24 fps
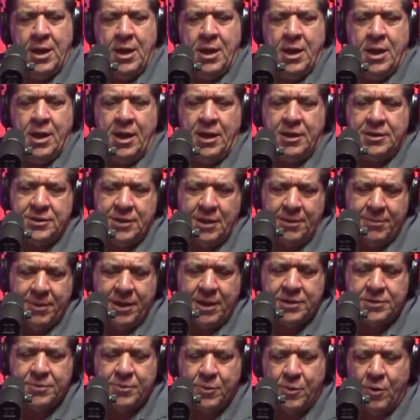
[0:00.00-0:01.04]
and I said, let me
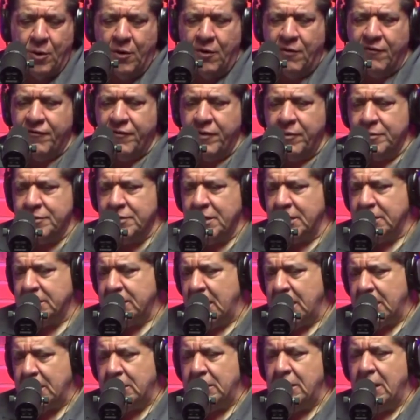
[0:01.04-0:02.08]
get some coffee. It was like
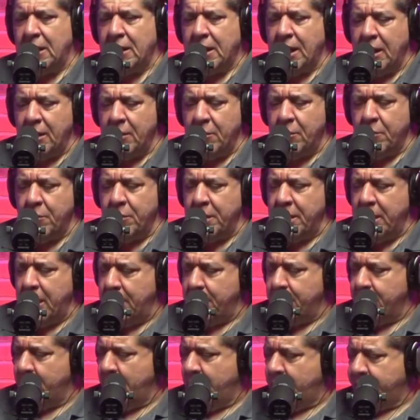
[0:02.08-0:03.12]
10 o'clock. I had already
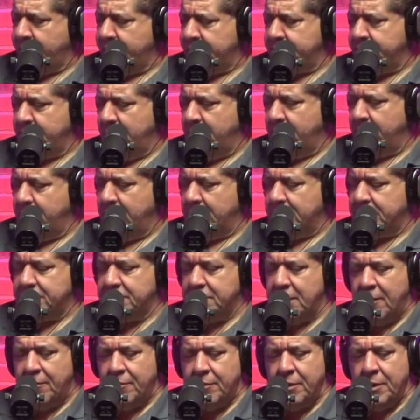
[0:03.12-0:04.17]
had breakfast maybe at
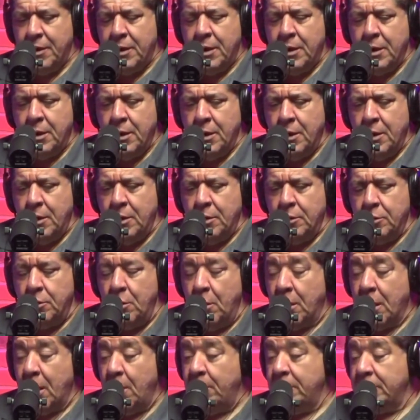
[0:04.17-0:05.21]
7.
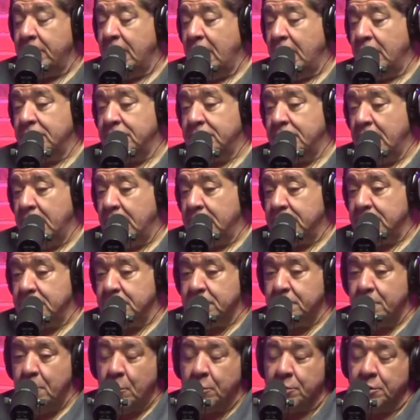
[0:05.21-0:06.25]
Dog, I went downstairs and
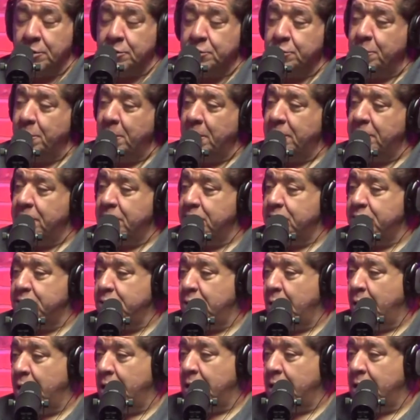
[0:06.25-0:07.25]
smoked a tremendous joint.